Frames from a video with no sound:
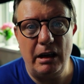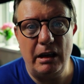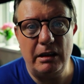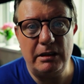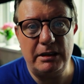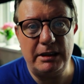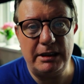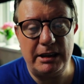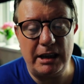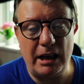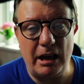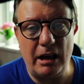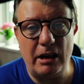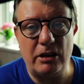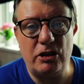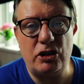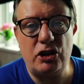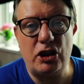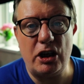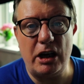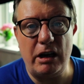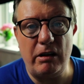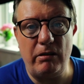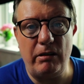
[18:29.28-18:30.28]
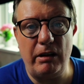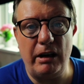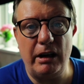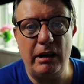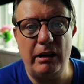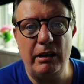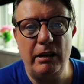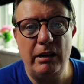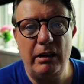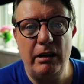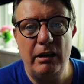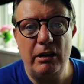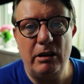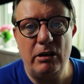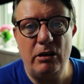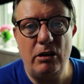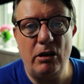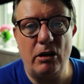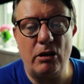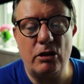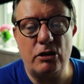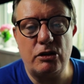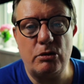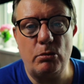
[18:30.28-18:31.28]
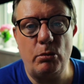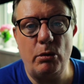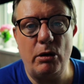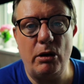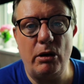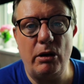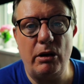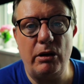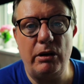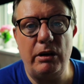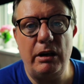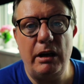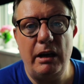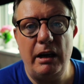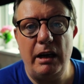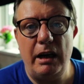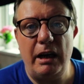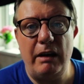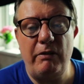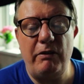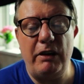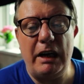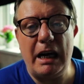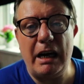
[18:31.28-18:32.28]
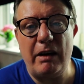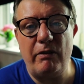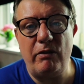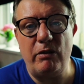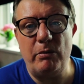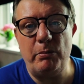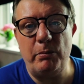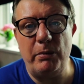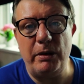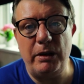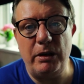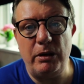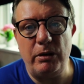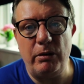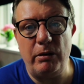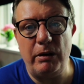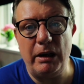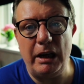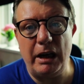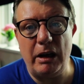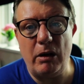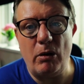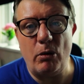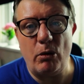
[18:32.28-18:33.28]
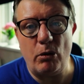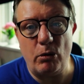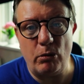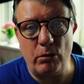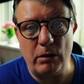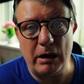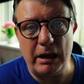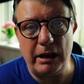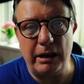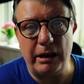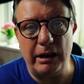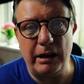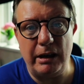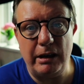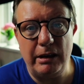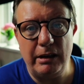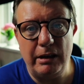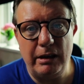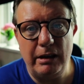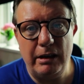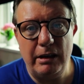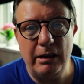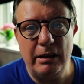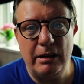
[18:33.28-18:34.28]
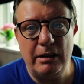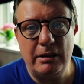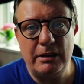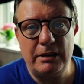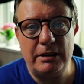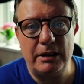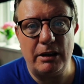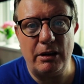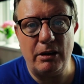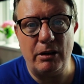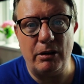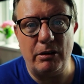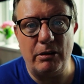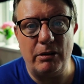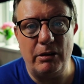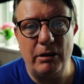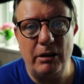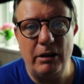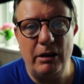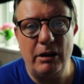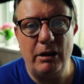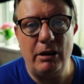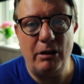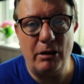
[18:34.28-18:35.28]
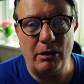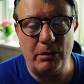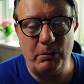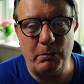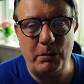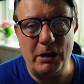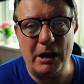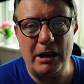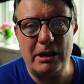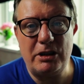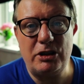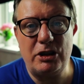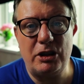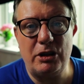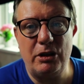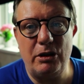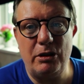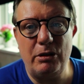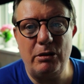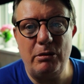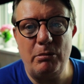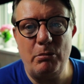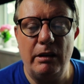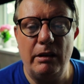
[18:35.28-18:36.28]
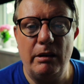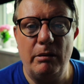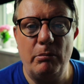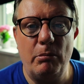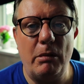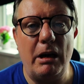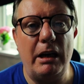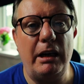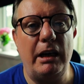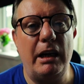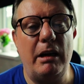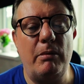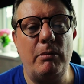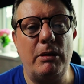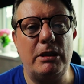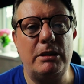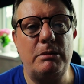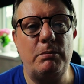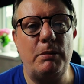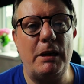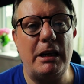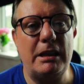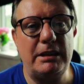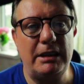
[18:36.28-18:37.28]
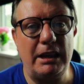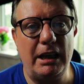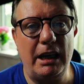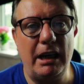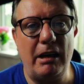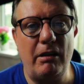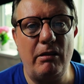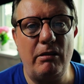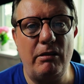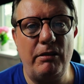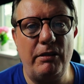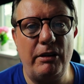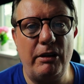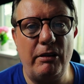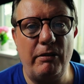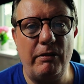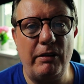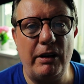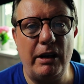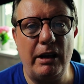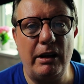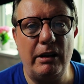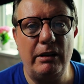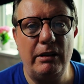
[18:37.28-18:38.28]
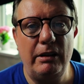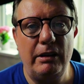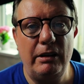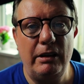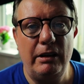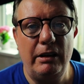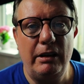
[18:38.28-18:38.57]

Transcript: and start sharing God's word if you haven't been doing it already. So God bless you. My name is Pastor Gareth Lovell,